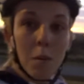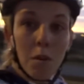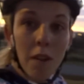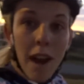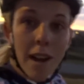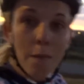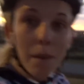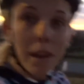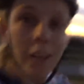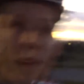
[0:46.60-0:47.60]
to be raining,
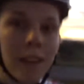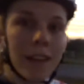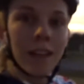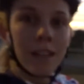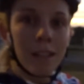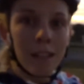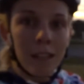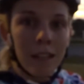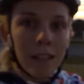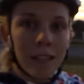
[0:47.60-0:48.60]
but
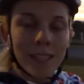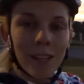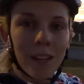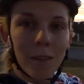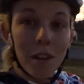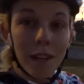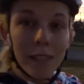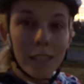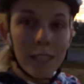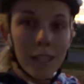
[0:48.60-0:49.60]
it's looking pretty
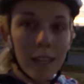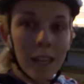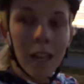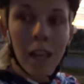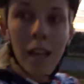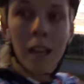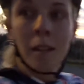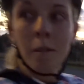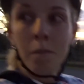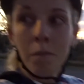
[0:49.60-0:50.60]
legit.
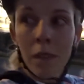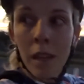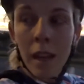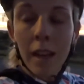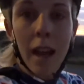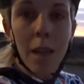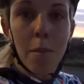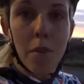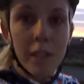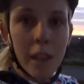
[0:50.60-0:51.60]
And uh, the
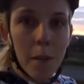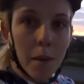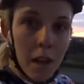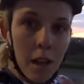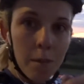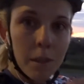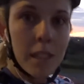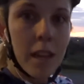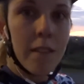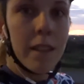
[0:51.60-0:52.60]
bridge that I'm going to climb is
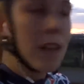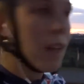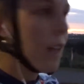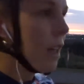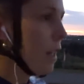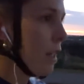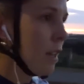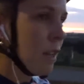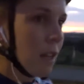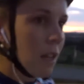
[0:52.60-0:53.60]
just over there.
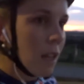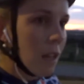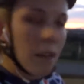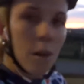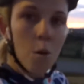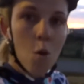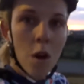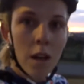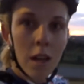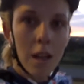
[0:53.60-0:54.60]
Woo!
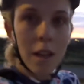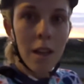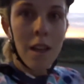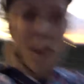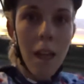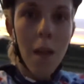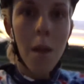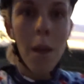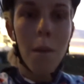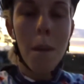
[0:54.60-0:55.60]

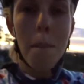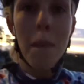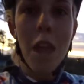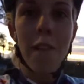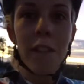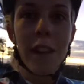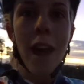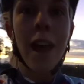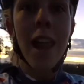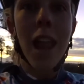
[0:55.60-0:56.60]
What a beautiful
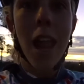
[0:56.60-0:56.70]
day!